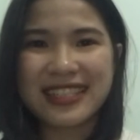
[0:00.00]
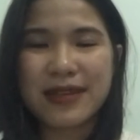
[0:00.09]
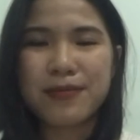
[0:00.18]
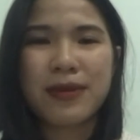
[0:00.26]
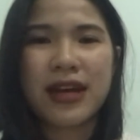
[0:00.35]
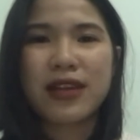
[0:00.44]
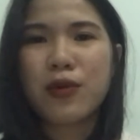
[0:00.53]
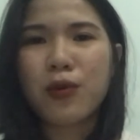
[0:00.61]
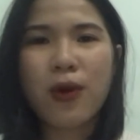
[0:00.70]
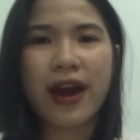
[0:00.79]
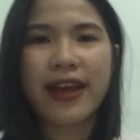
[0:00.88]
But
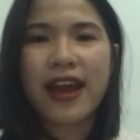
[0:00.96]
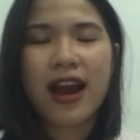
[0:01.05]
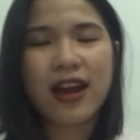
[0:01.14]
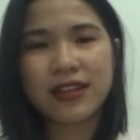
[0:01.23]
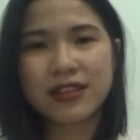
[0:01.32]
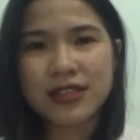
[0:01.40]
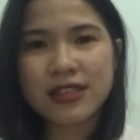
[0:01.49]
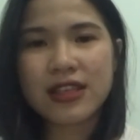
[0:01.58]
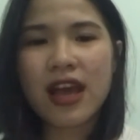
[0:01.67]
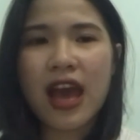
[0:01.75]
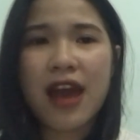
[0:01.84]
while others
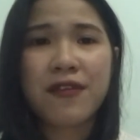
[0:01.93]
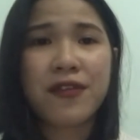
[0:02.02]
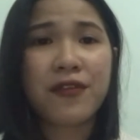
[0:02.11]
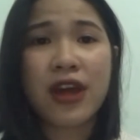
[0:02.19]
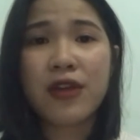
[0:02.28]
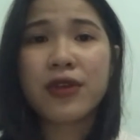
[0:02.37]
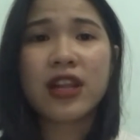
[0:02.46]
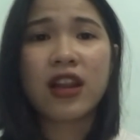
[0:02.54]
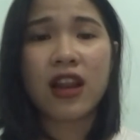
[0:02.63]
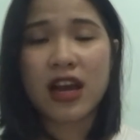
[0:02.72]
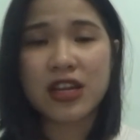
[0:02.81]
have a very
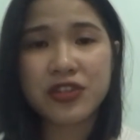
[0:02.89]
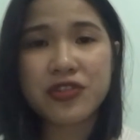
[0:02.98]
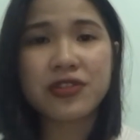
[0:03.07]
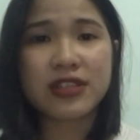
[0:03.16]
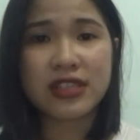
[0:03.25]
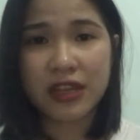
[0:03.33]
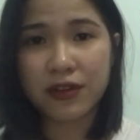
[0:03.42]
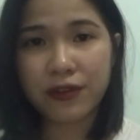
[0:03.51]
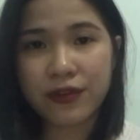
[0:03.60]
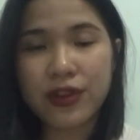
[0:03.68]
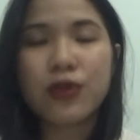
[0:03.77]
large depth of
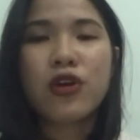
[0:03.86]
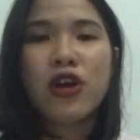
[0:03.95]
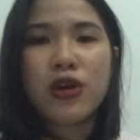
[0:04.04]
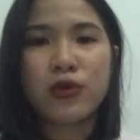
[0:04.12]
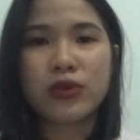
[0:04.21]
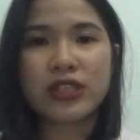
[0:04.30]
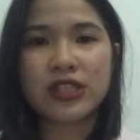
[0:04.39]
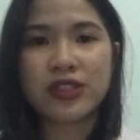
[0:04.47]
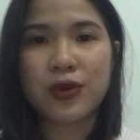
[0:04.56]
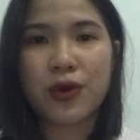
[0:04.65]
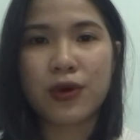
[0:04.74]
field, which is
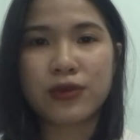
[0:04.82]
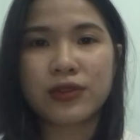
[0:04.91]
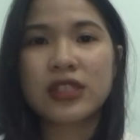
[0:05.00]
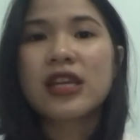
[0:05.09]
called